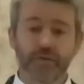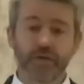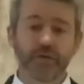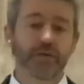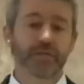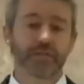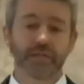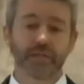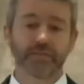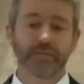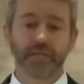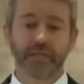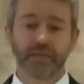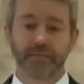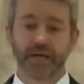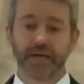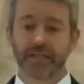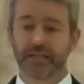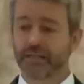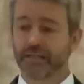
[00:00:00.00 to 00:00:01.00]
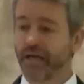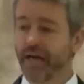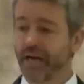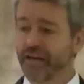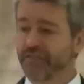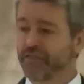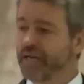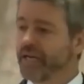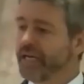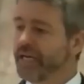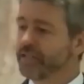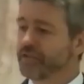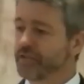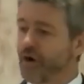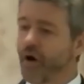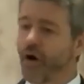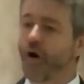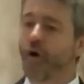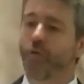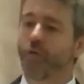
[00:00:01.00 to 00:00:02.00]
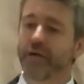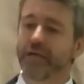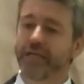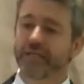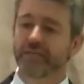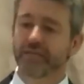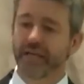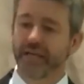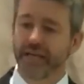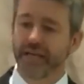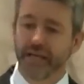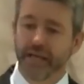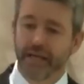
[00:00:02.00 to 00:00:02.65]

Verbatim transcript: you notice something about his life? He's always